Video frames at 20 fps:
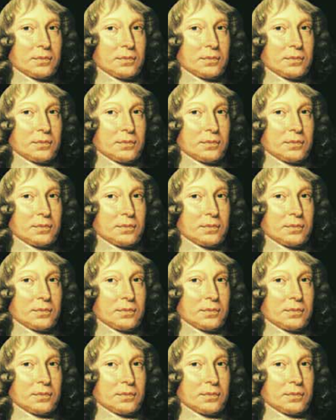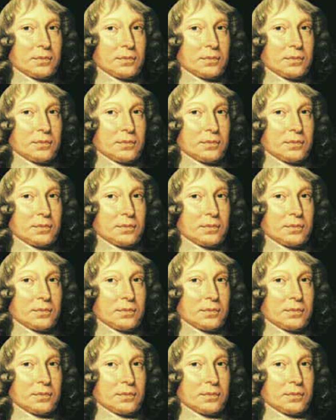
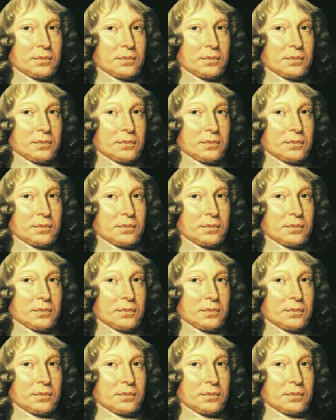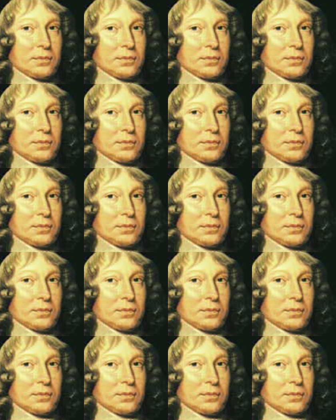
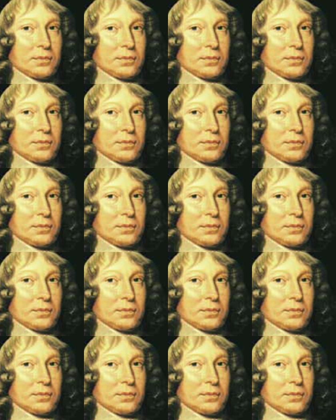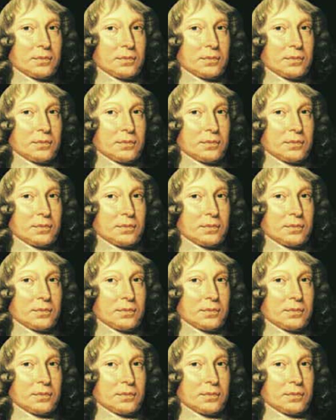
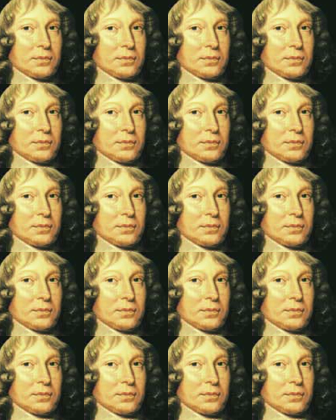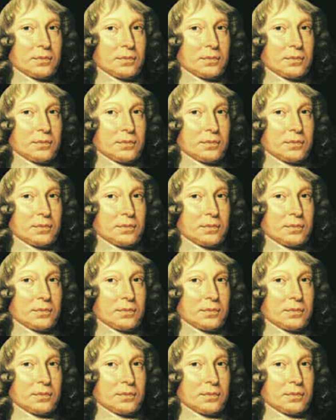This is a still picture; no speech is visible.